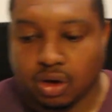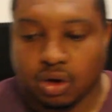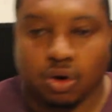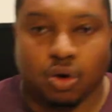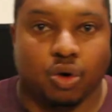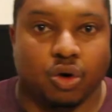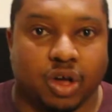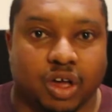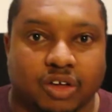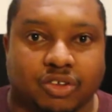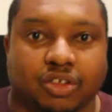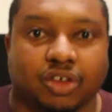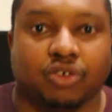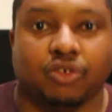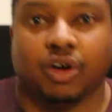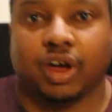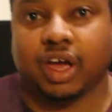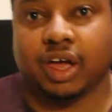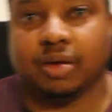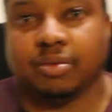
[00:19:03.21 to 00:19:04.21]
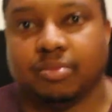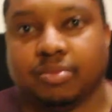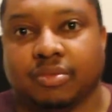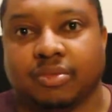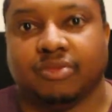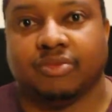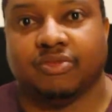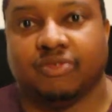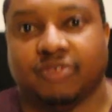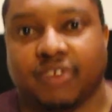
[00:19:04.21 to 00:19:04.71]
on Instagram,
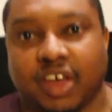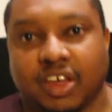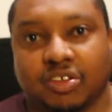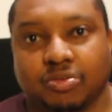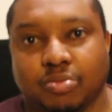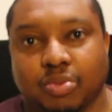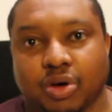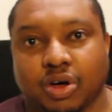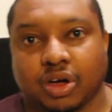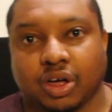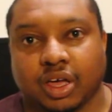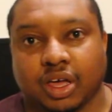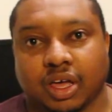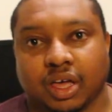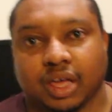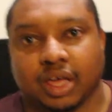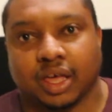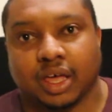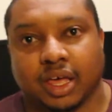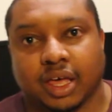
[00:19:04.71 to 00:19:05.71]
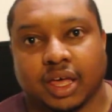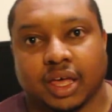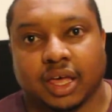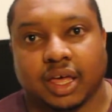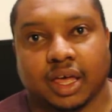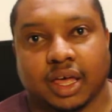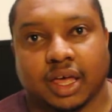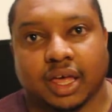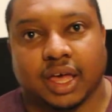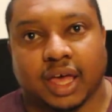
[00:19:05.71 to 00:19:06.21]
Facebook,
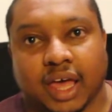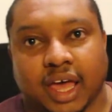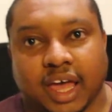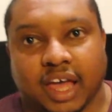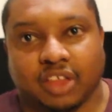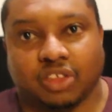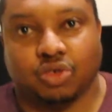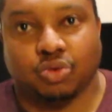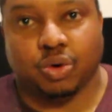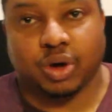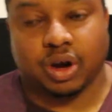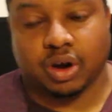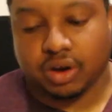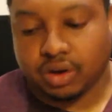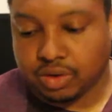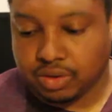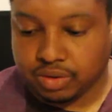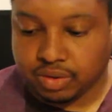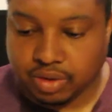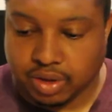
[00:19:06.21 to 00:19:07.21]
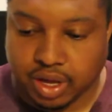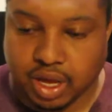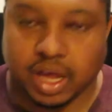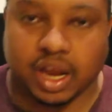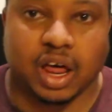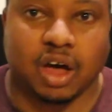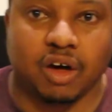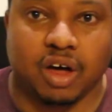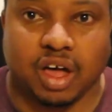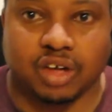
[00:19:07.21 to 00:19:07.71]
and Twitter,
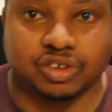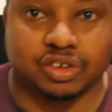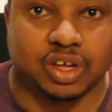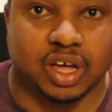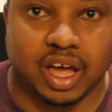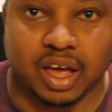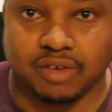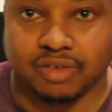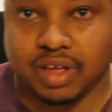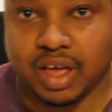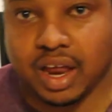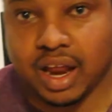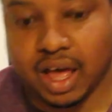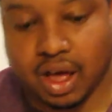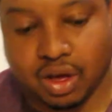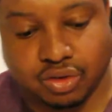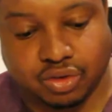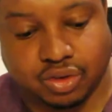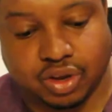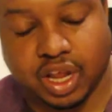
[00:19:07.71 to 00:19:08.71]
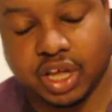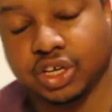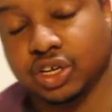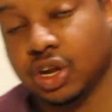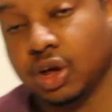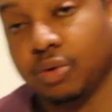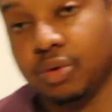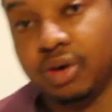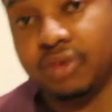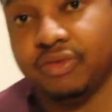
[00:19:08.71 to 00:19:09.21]
and I'll actually have that out to let you
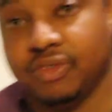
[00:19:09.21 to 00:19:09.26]
know when the